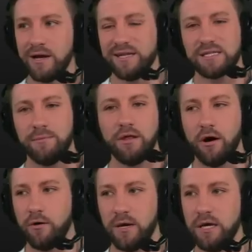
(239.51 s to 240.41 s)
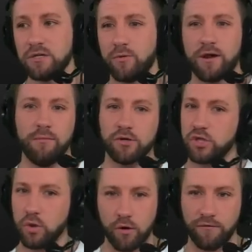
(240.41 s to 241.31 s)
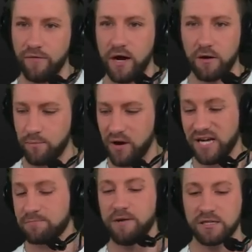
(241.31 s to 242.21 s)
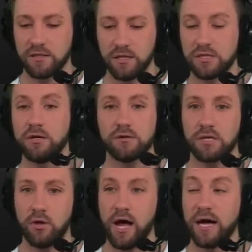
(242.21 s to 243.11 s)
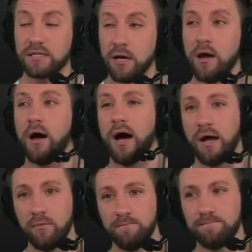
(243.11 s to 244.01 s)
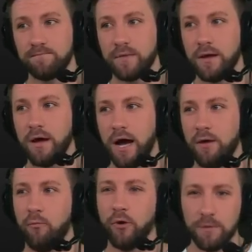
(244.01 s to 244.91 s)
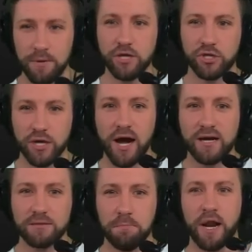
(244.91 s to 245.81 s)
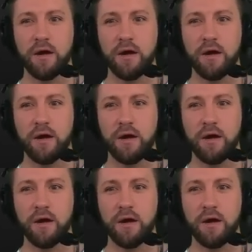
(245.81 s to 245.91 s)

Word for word: To me, though, he's one of the most surefire prospects in this year's class. I I would be shocked, but I